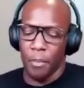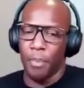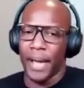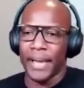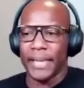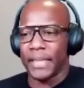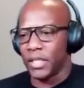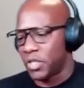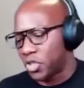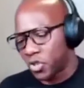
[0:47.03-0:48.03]
but
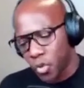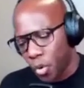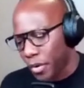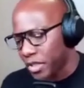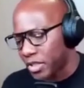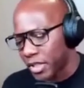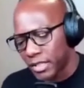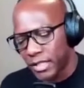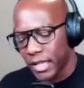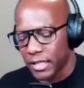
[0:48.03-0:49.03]
the story
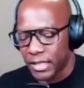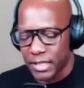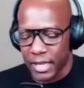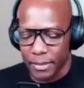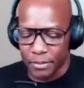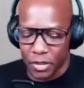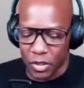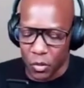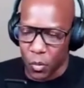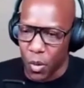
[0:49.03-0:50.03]
just didn't seem
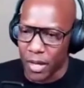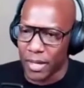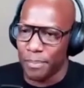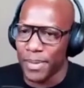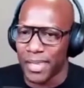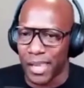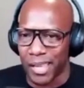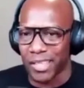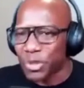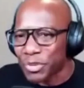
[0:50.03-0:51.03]
to want to be
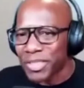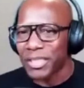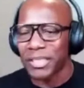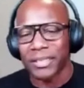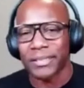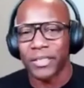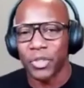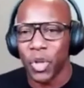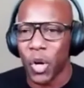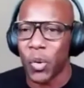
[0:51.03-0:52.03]
interesting.
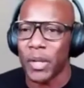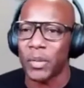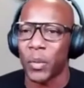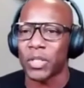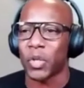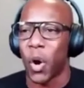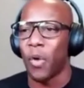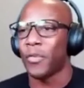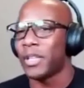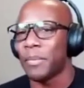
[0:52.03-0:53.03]
You know, it wasn't
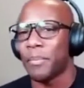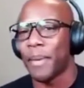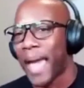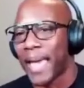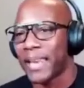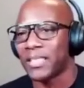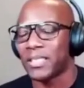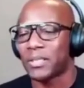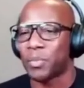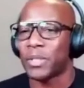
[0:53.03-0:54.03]
overly bad. It
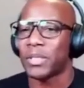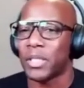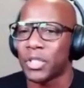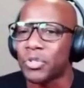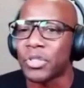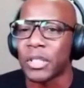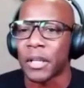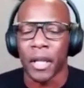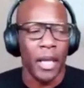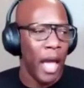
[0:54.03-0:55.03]
just wasn't
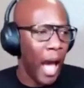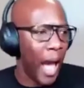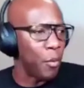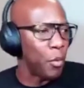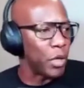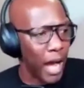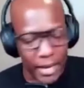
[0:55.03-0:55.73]
interesting. I